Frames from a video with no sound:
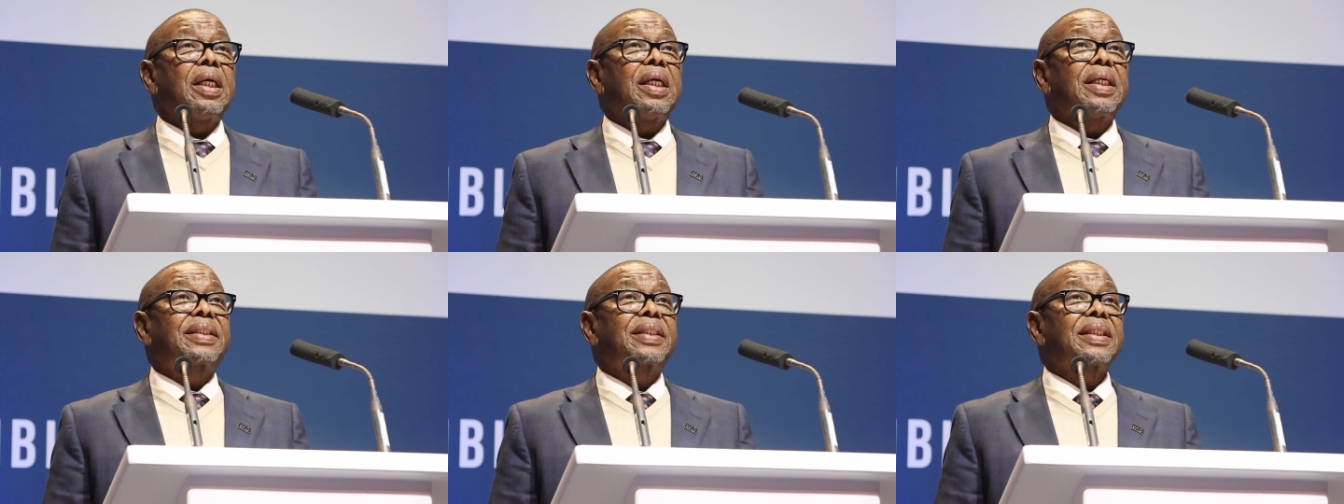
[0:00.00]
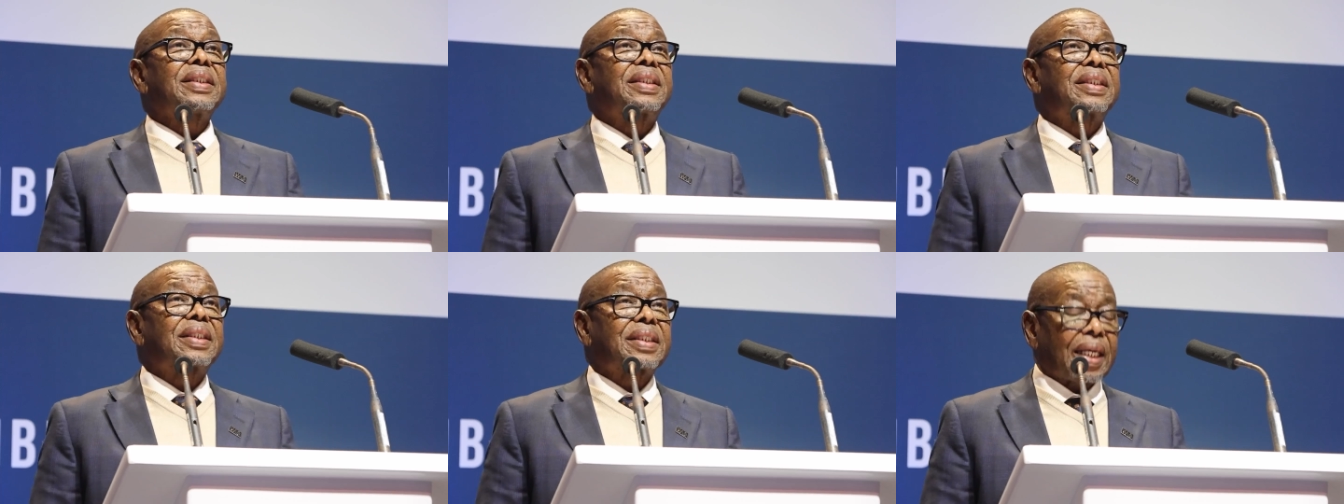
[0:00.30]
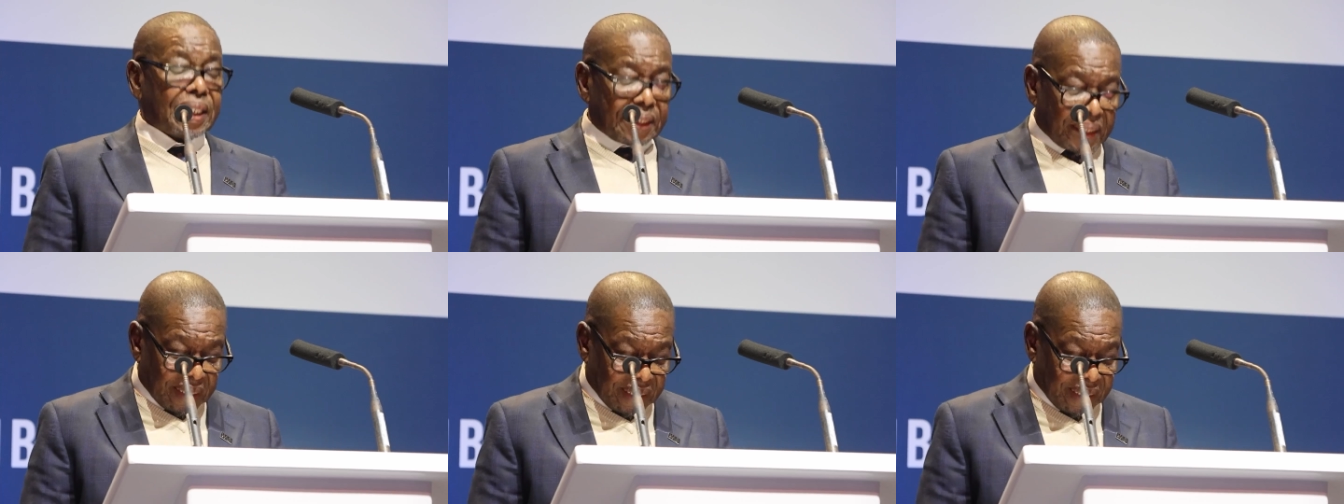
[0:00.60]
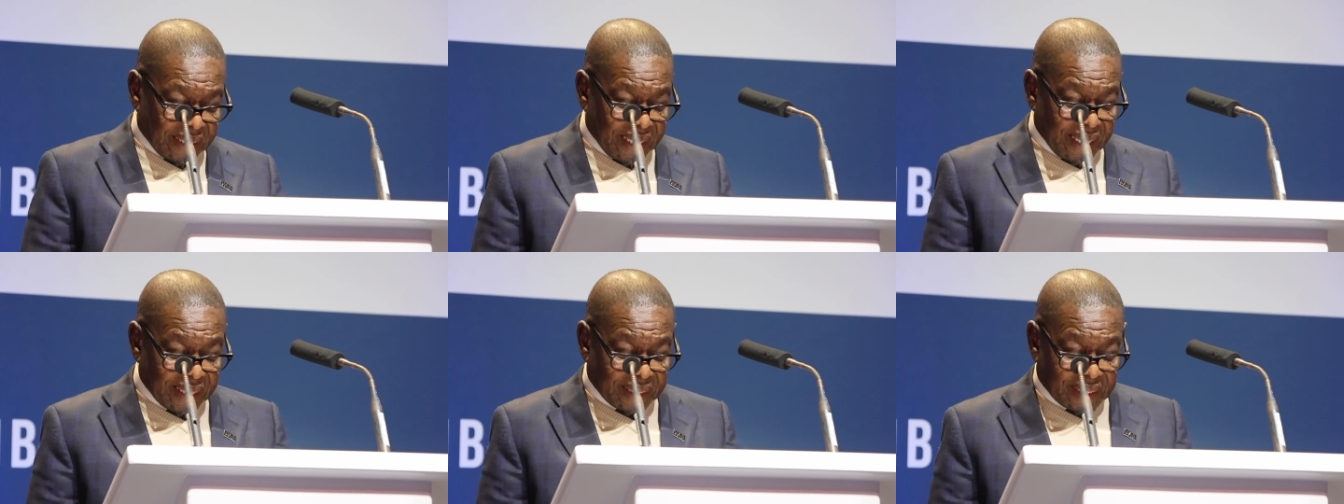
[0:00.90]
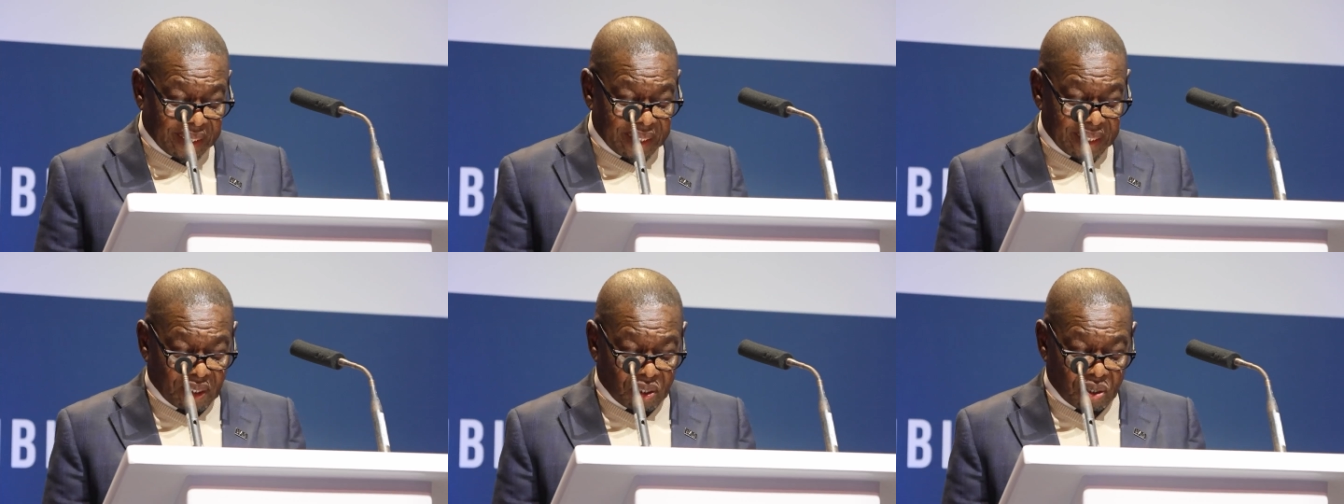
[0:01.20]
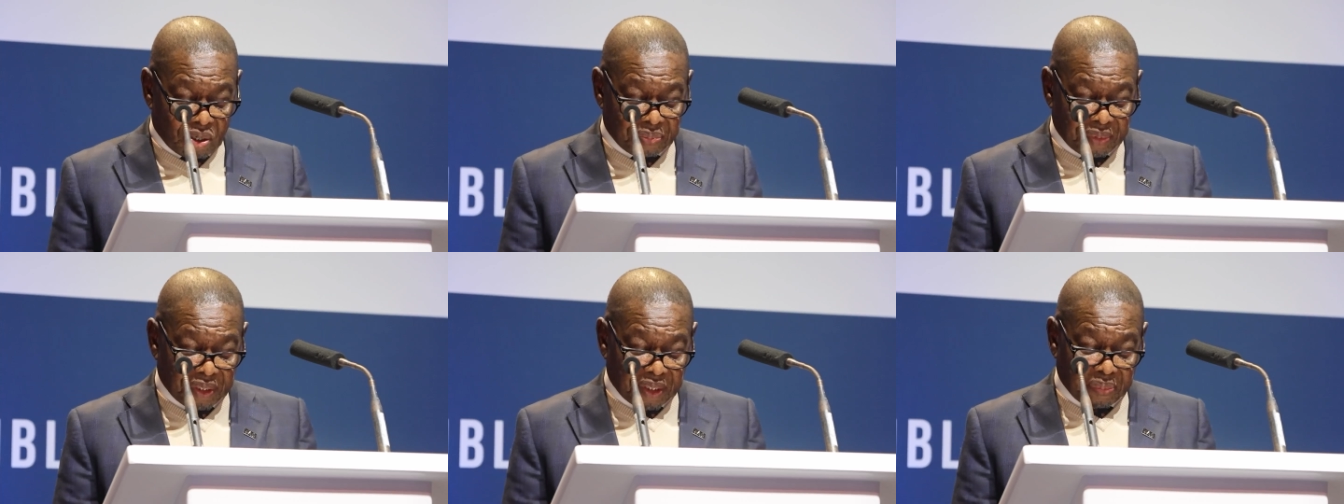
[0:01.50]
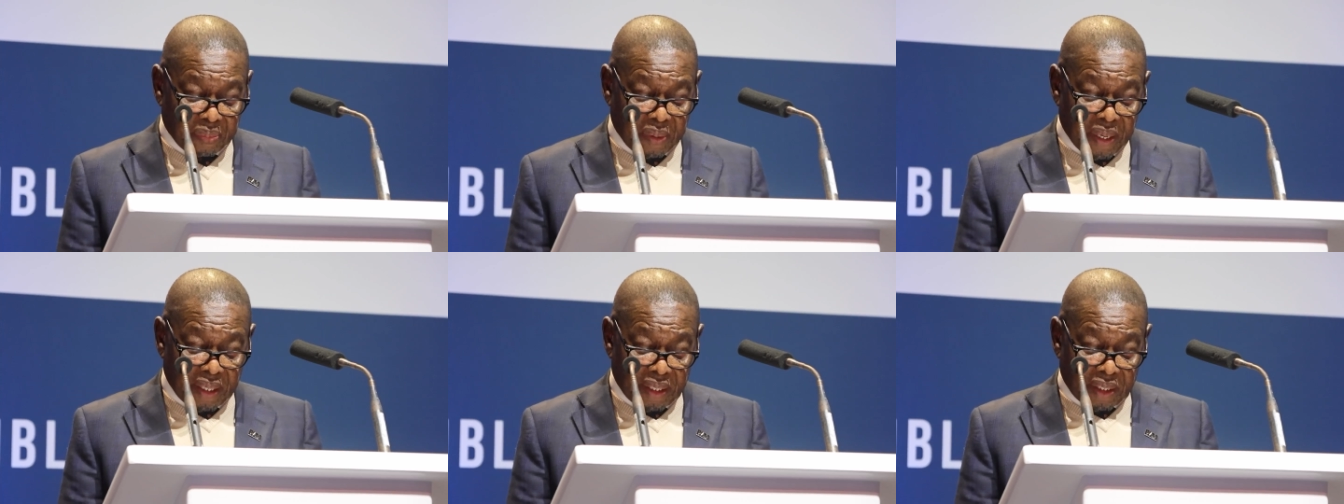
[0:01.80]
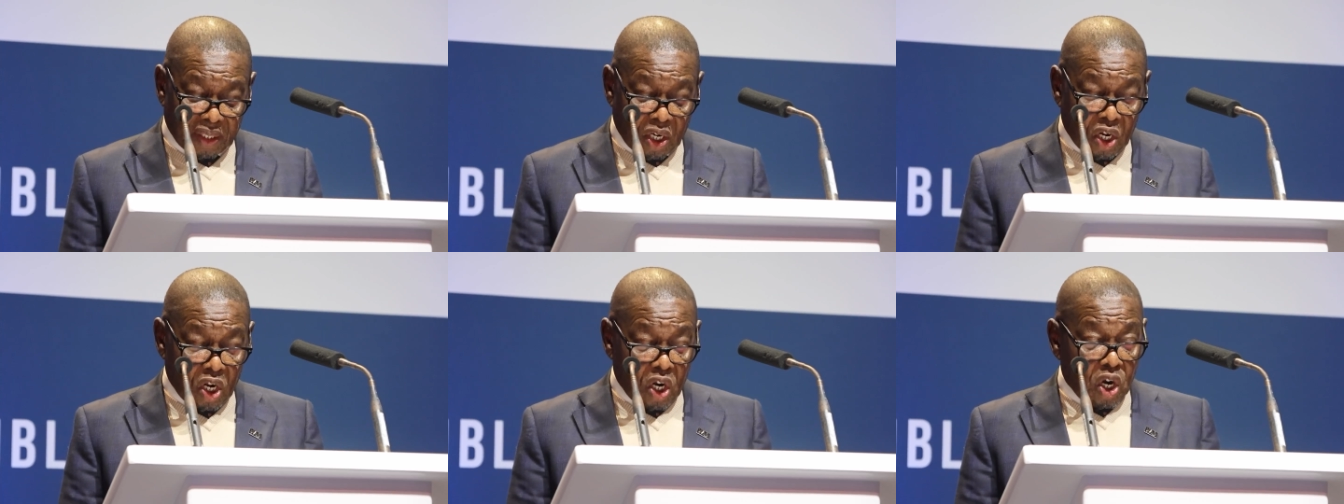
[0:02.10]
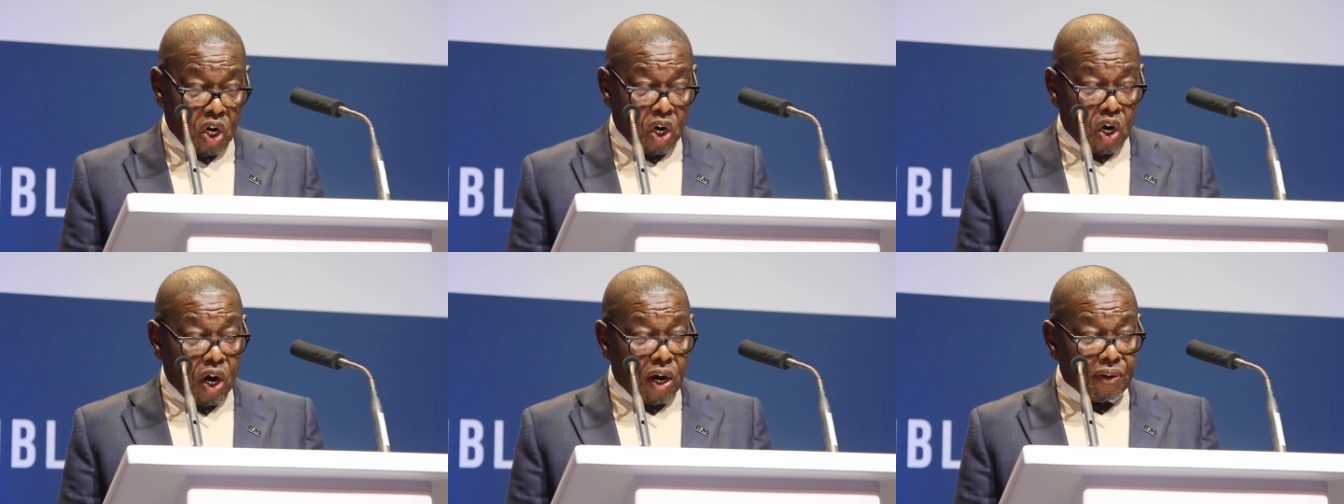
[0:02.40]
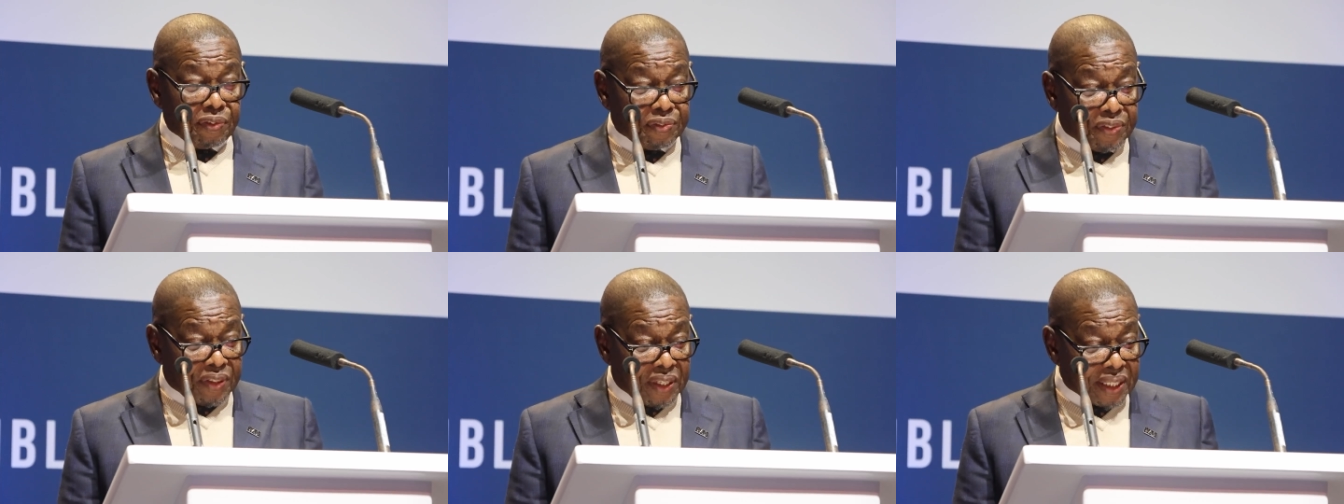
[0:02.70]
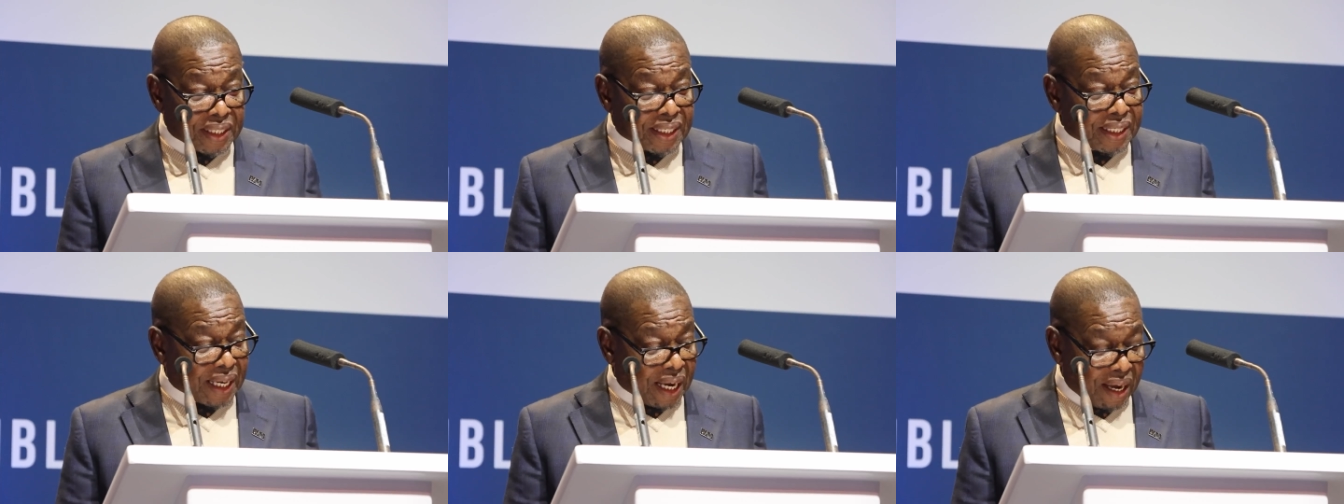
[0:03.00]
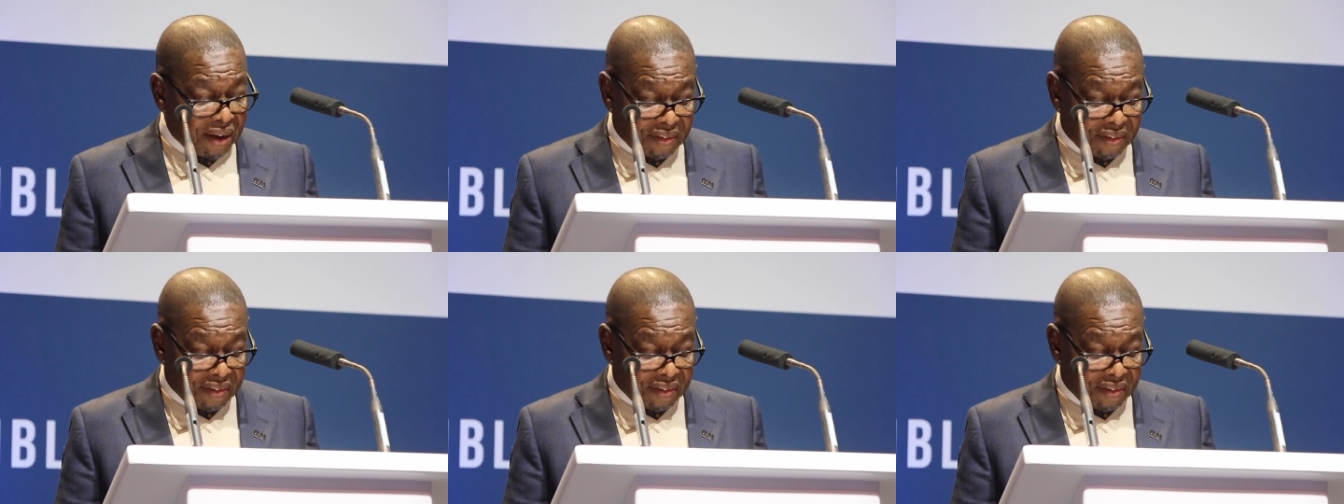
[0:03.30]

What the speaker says: It is certainly a key commitment of this